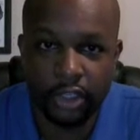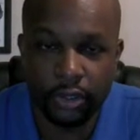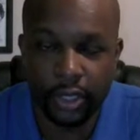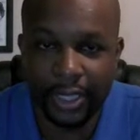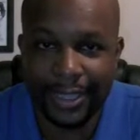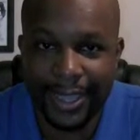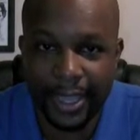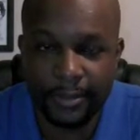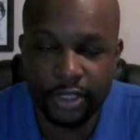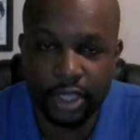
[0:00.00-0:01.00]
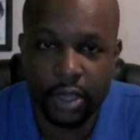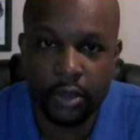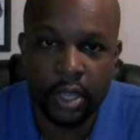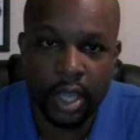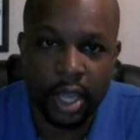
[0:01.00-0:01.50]
during a game.
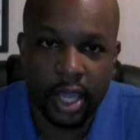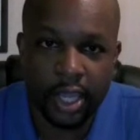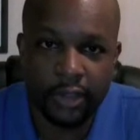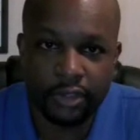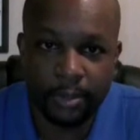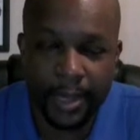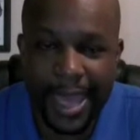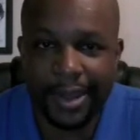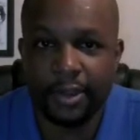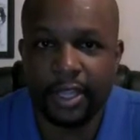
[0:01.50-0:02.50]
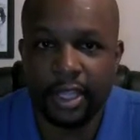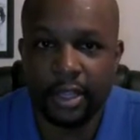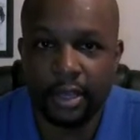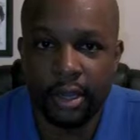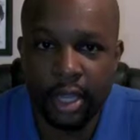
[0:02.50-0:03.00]
So there's a pattern
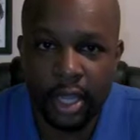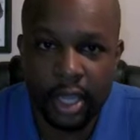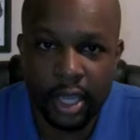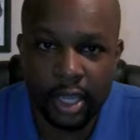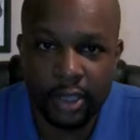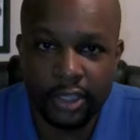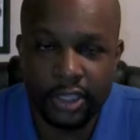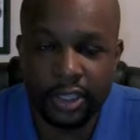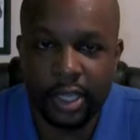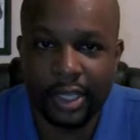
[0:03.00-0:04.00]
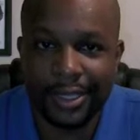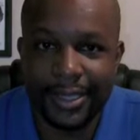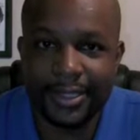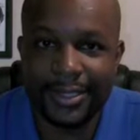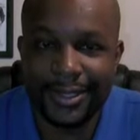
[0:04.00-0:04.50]
here. This
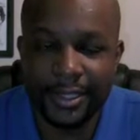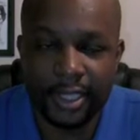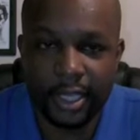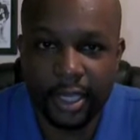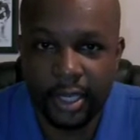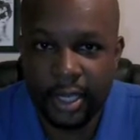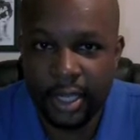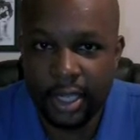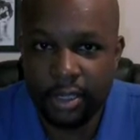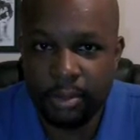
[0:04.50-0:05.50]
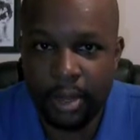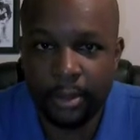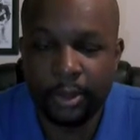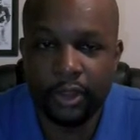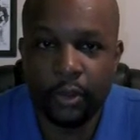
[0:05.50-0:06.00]
latest incident is
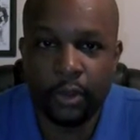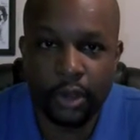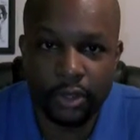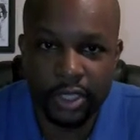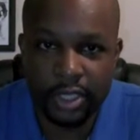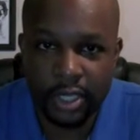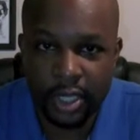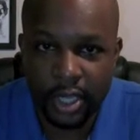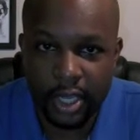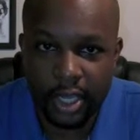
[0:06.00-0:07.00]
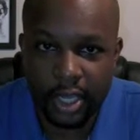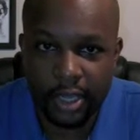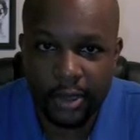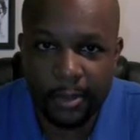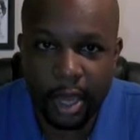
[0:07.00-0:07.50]
probably the worst
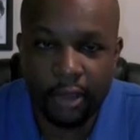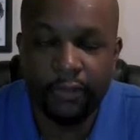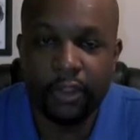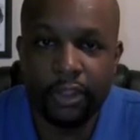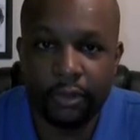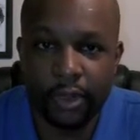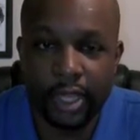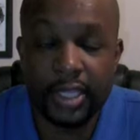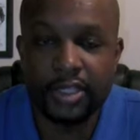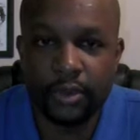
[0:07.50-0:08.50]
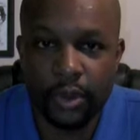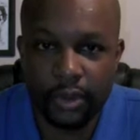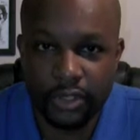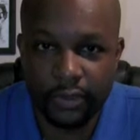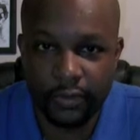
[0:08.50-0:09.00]
of the three, is the
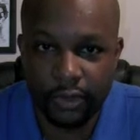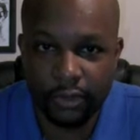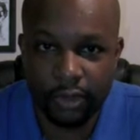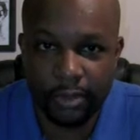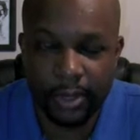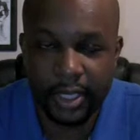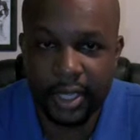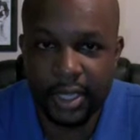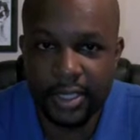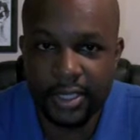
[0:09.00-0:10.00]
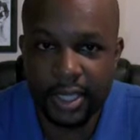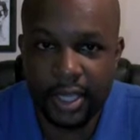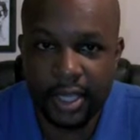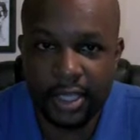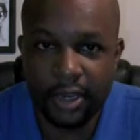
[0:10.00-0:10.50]
worst of the three, because
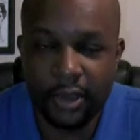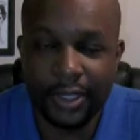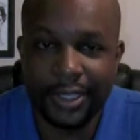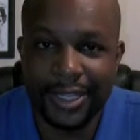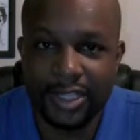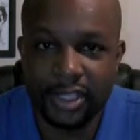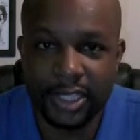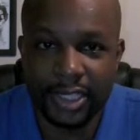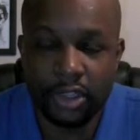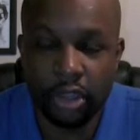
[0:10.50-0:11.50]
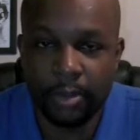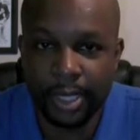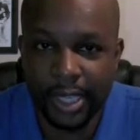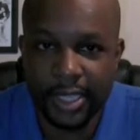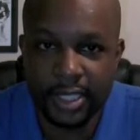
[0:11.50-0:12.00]
it allegedly took
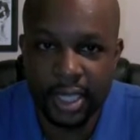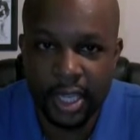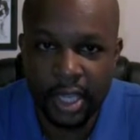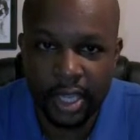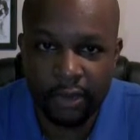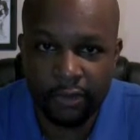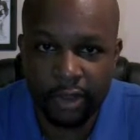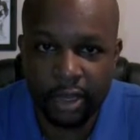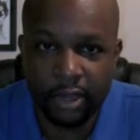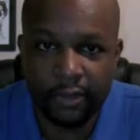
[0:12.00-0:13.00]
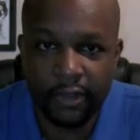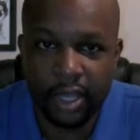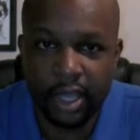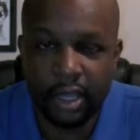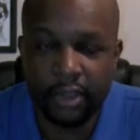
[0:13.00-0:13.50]
place in front of
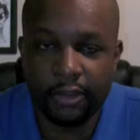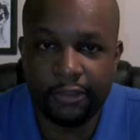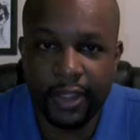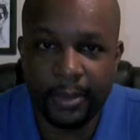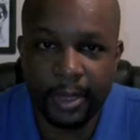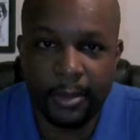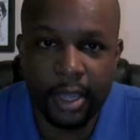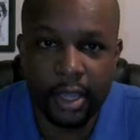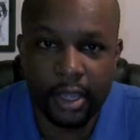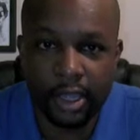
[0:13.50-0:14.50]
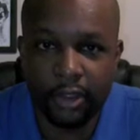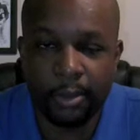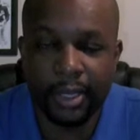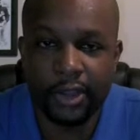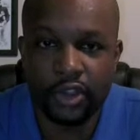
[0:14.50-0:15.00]
other family,
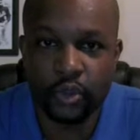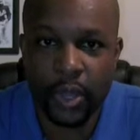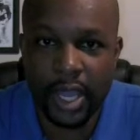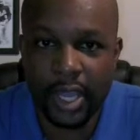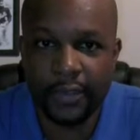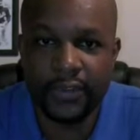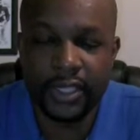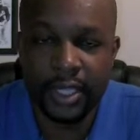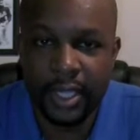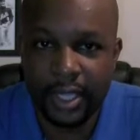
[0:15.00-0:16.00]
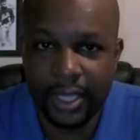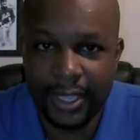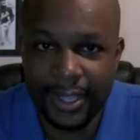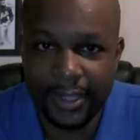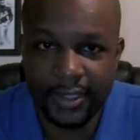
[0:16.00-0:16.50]
other players' wives and
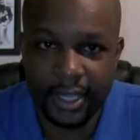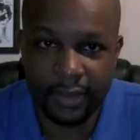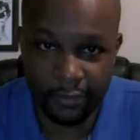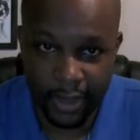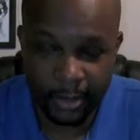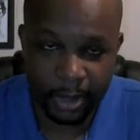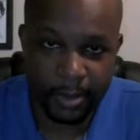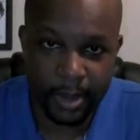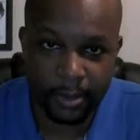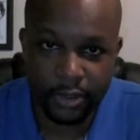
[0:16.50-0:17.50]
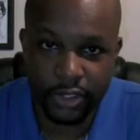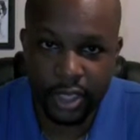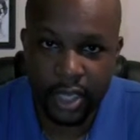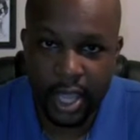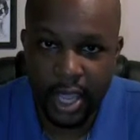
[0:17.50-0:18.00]
kids and family
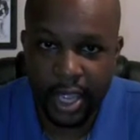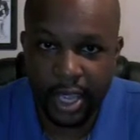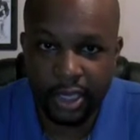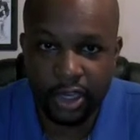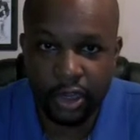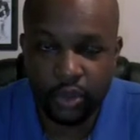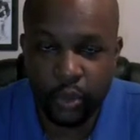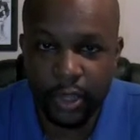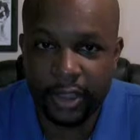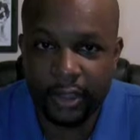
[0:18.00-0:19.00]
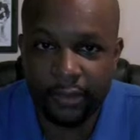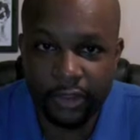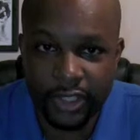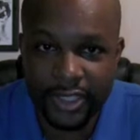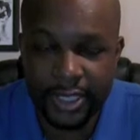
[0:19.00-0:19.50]
members. And, you know, it's one thing
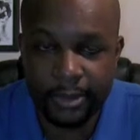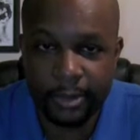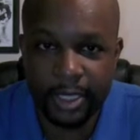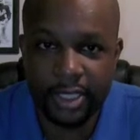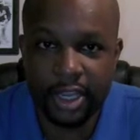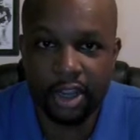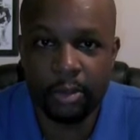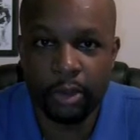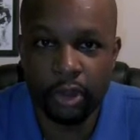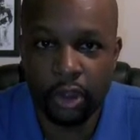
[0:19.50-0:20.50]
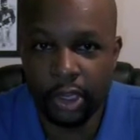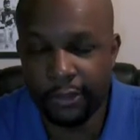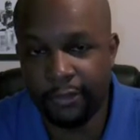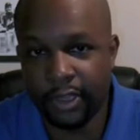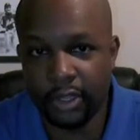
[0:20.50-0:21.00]
for this team to be terrible on
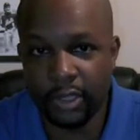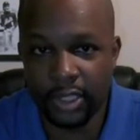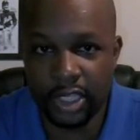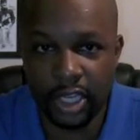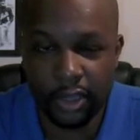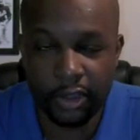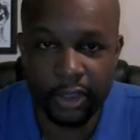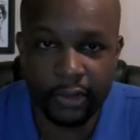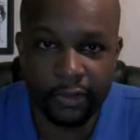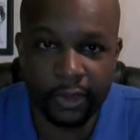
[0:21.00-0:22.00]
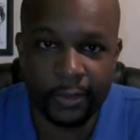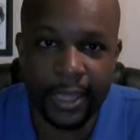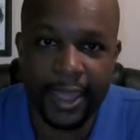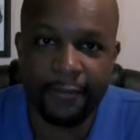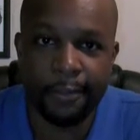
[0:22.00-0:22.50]
the field. It's another thing for
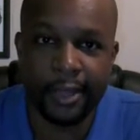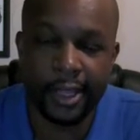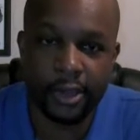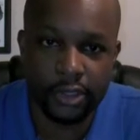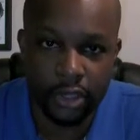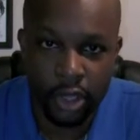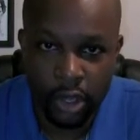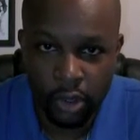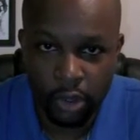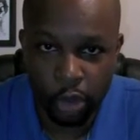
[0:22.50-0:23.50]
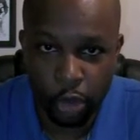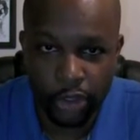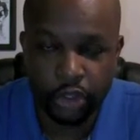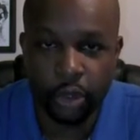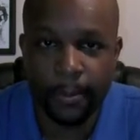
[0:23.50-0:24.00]
them to have players who are
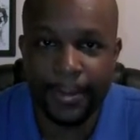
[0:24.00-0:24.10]
going to